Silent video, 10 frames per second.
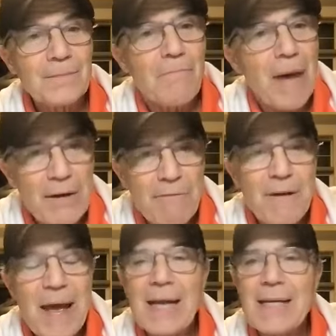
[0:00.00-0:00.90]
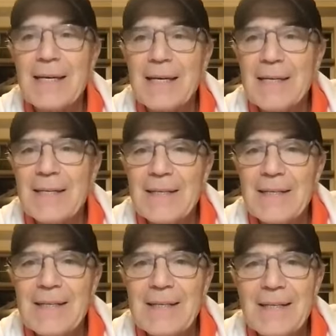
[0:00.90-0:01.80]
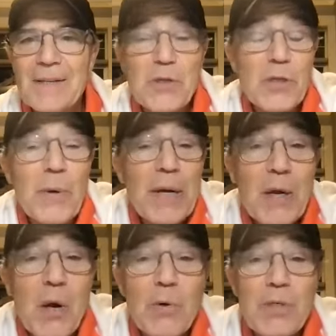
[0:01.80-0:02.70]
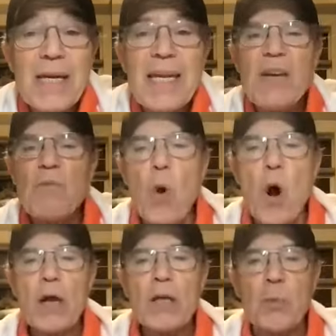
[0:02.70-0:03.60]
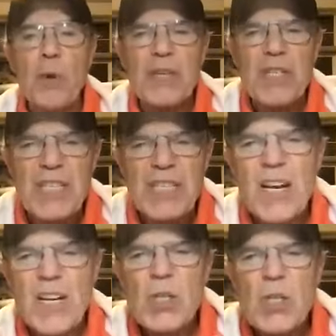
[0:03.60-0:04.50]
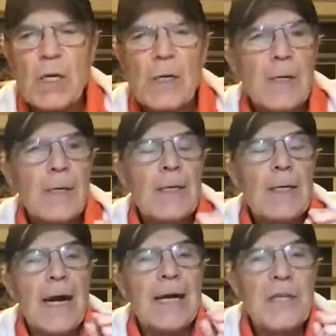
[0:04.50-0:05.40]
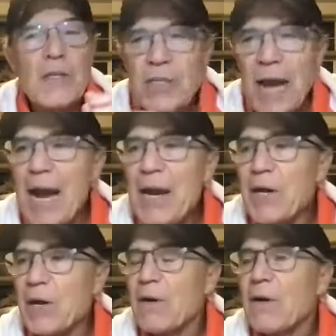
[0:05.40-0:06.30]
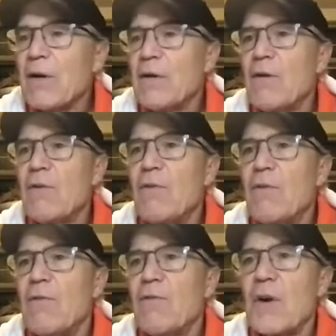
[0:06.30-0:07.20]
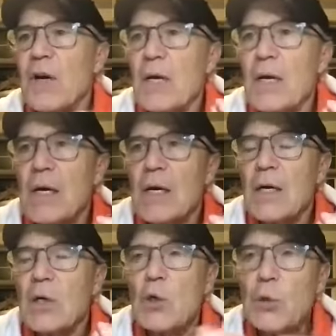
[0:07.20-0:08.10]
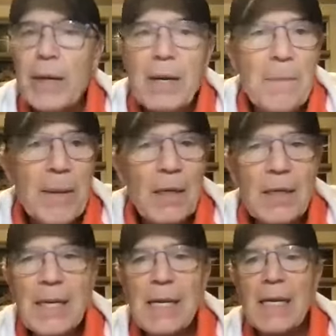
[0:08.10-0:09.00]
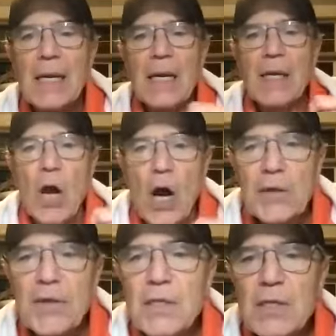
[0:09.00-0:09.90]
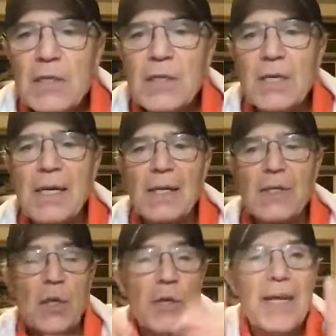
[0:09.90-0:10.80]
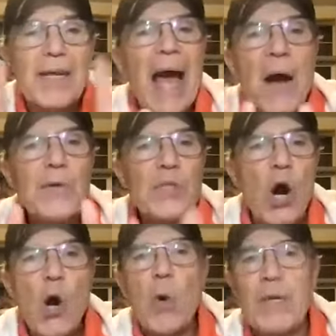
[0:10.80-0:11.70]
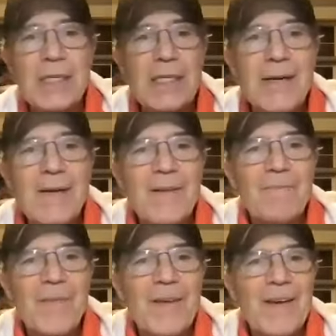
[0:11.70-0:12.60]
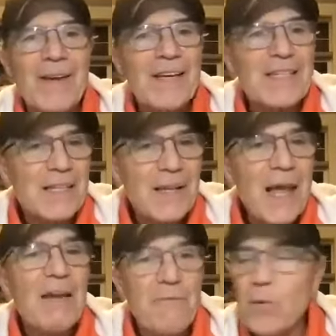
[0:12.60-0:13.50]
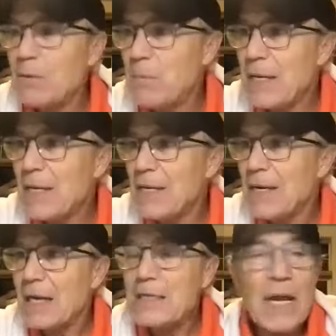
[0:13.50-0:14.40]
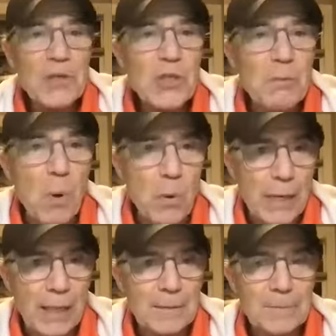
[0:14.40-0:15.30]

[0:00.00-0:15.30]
Matter of fact, the story goes that he walked with such a desire for credibility and authenticity, so that now, as always, his life would be a testimony,